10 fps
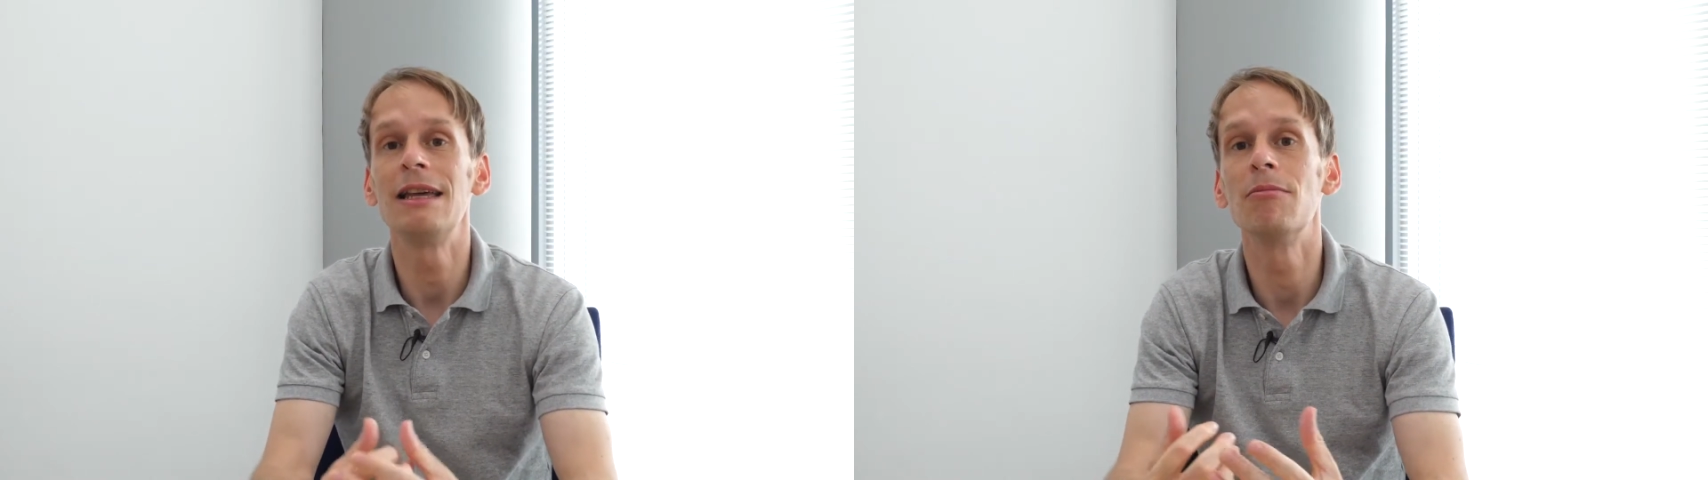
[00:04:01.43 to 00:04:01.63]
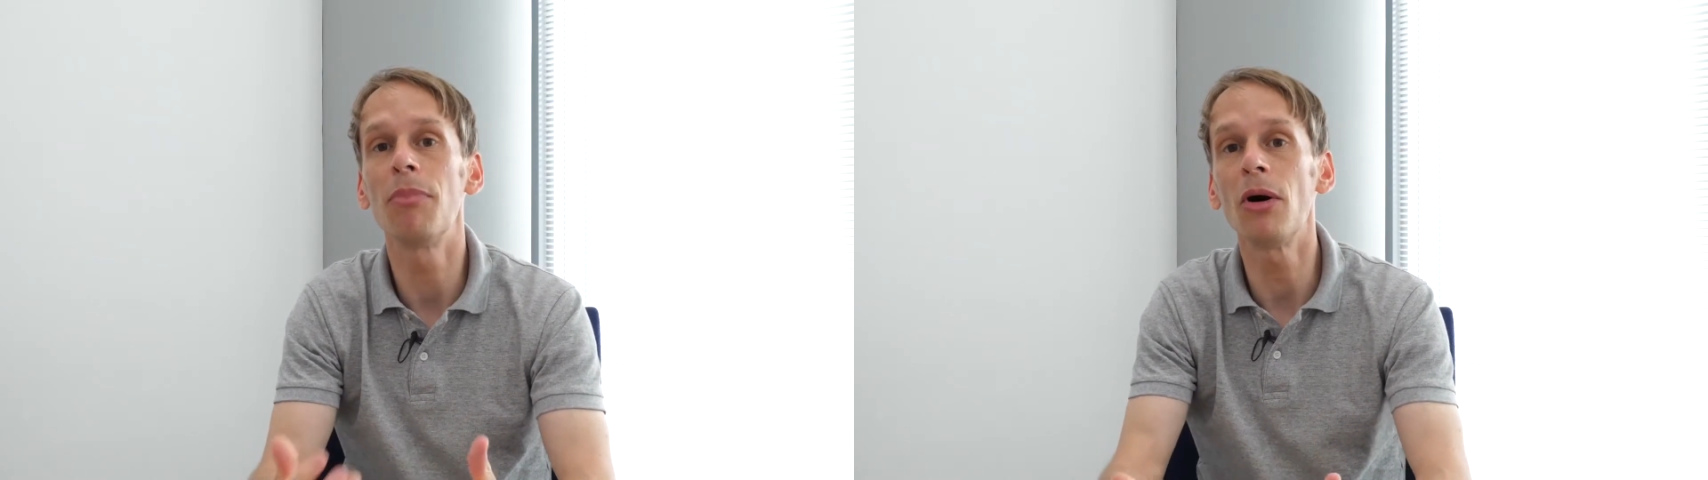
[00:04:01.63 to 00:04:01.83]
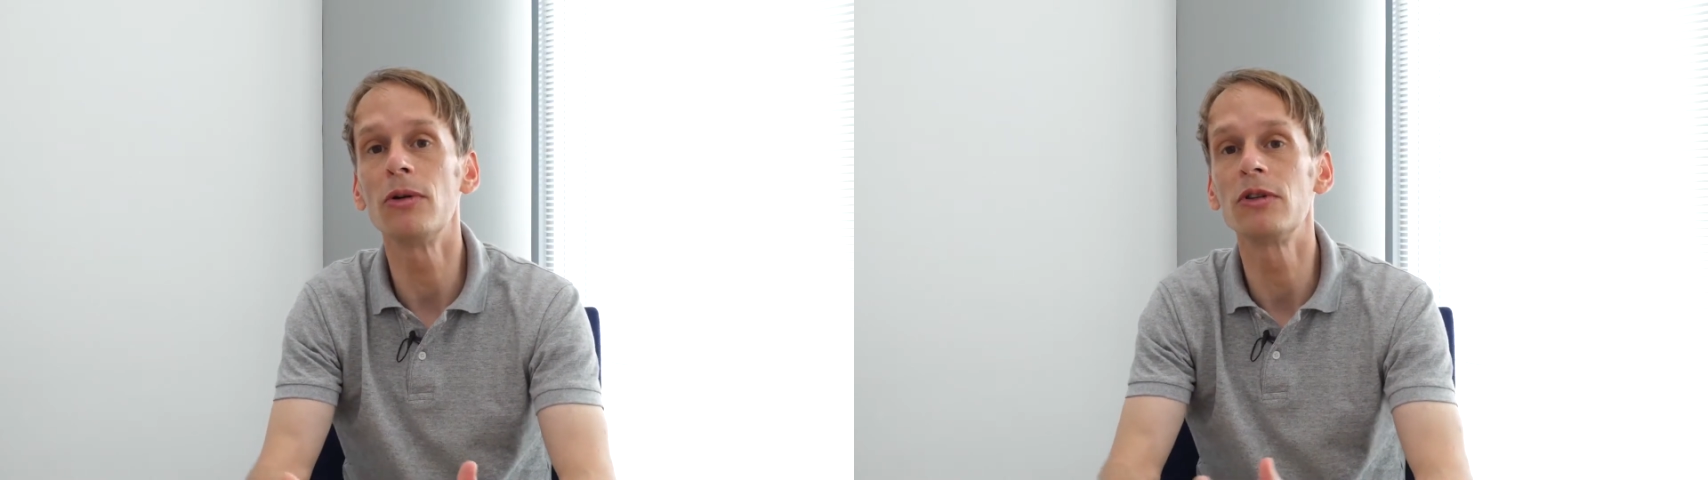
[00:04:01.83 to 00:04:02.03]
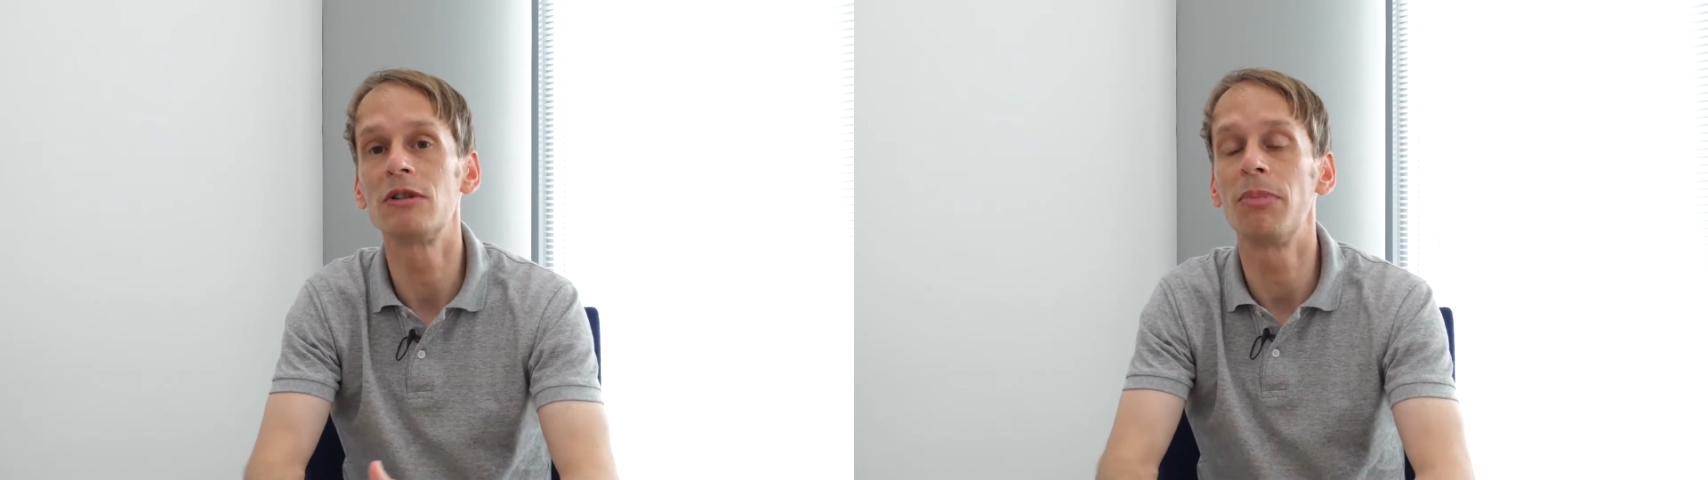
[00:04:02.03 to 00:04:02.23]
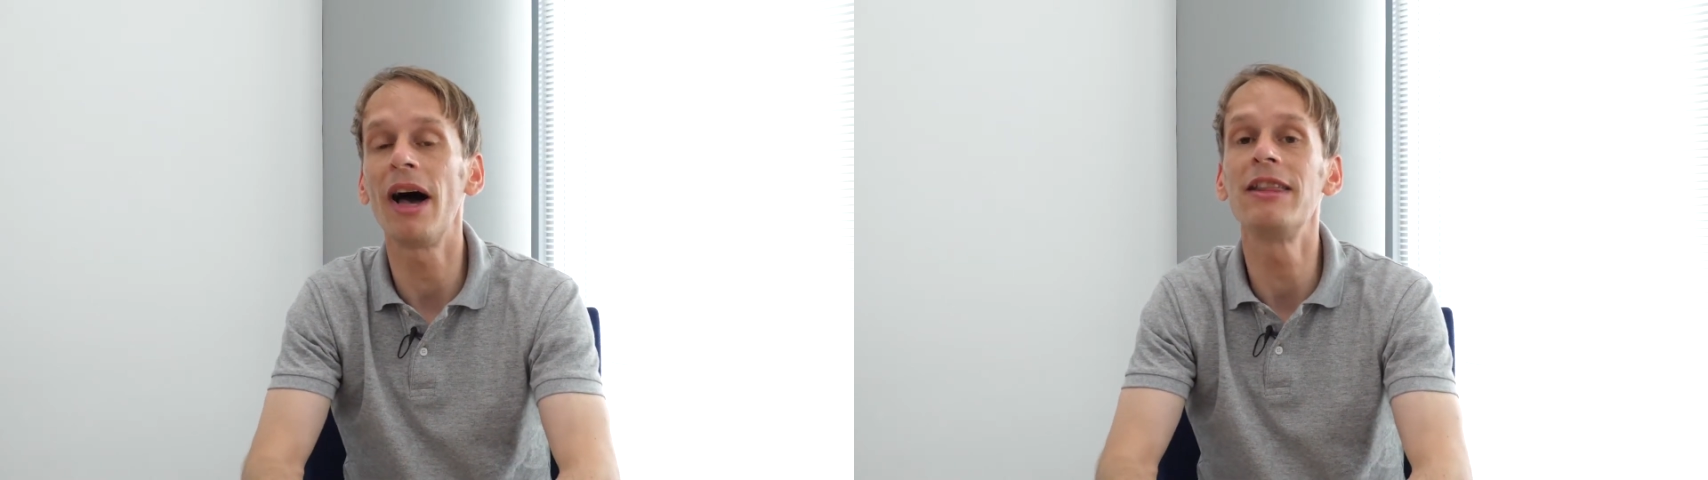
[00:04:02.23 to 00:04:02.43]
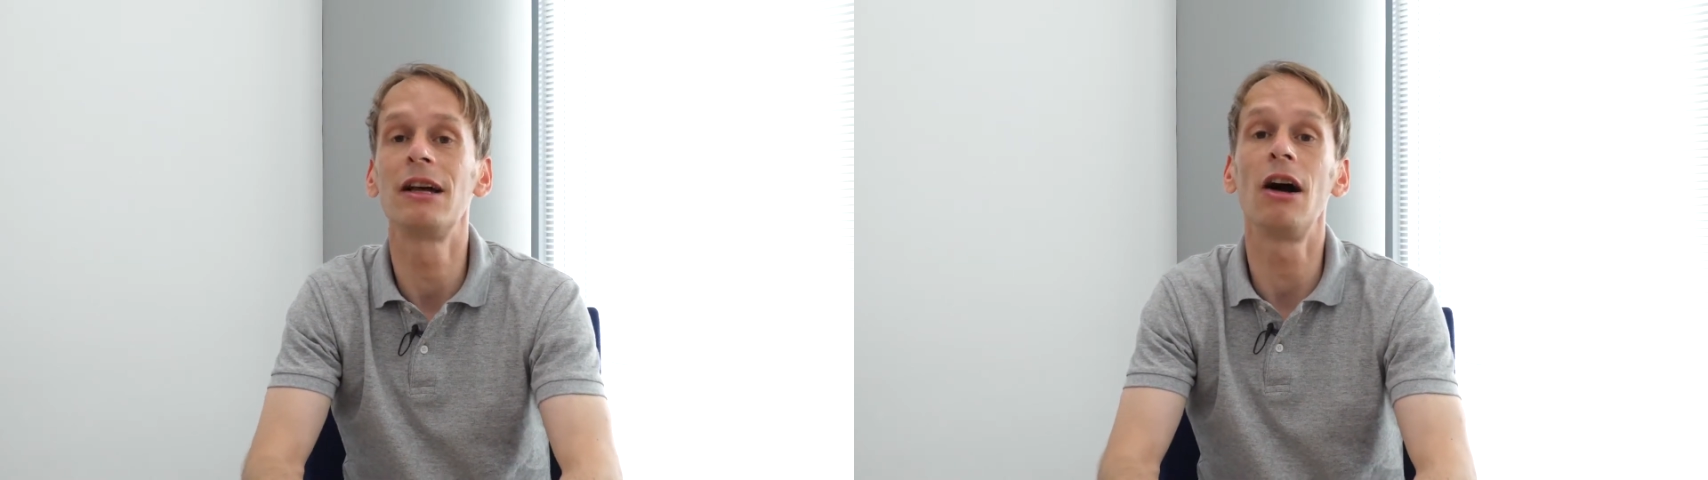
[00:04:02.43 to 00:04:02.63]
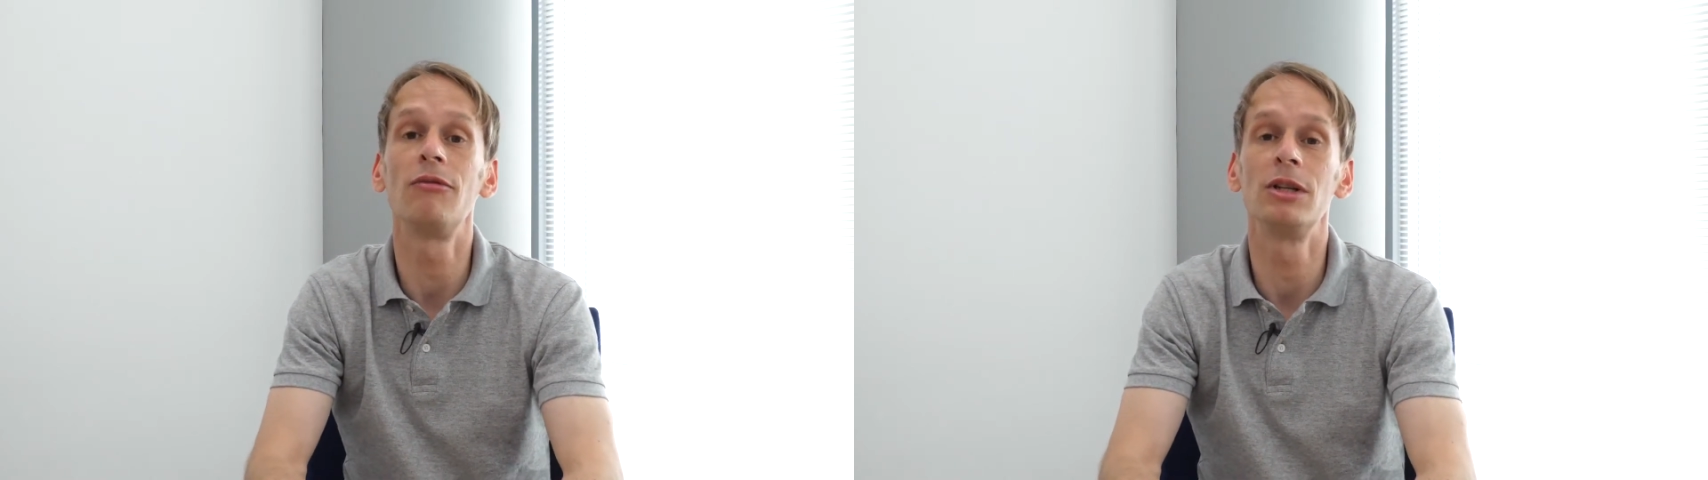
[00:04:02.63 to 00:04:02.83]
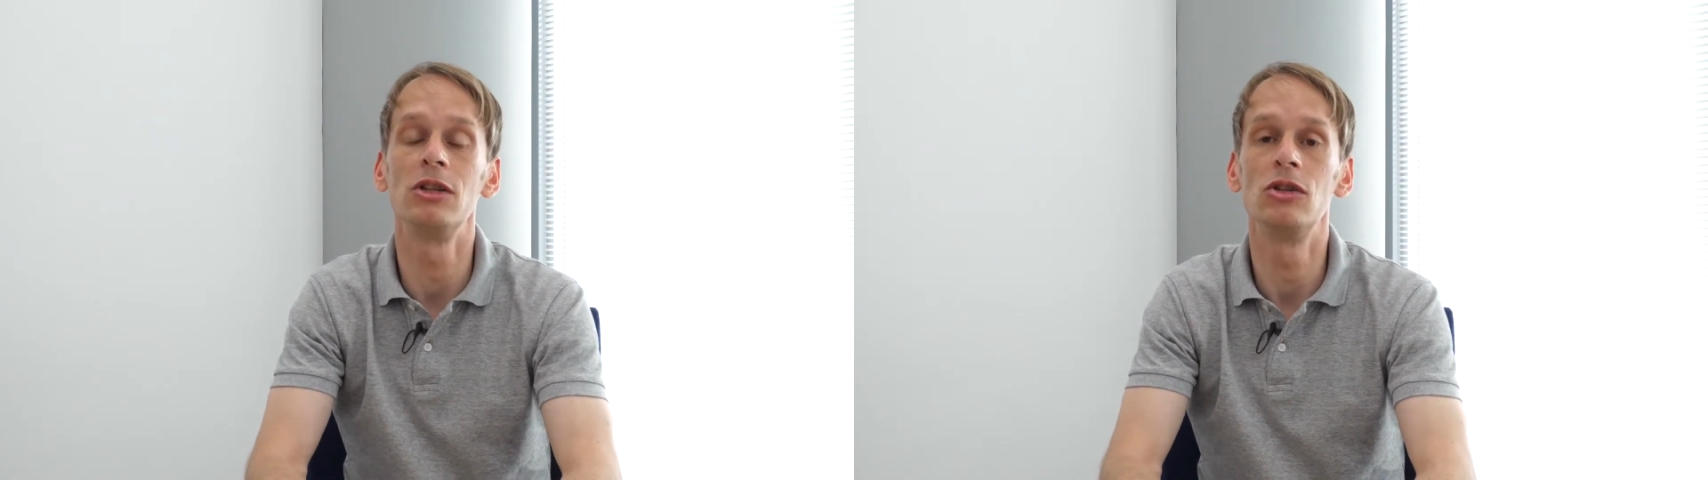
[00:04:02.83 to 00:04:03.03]
imposed by the
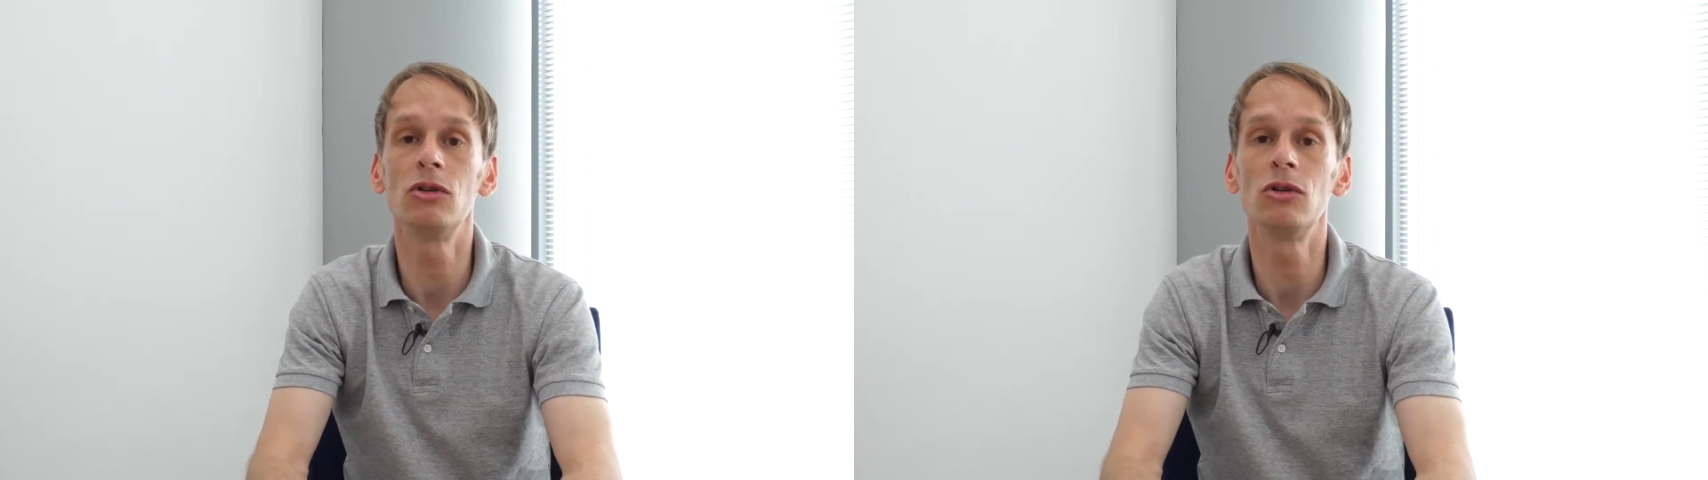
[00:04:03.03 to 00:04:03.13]
government